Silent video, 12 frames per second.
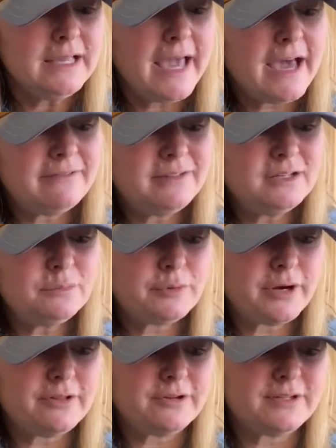having a
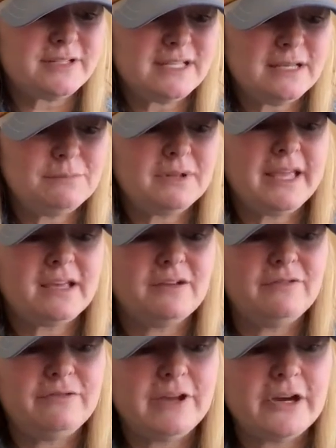brother seemed like a
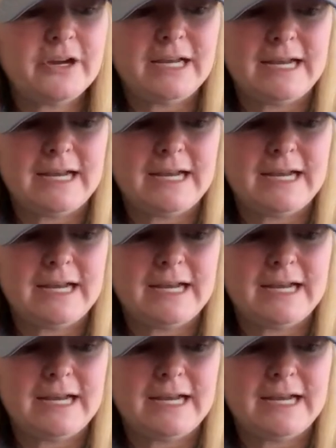very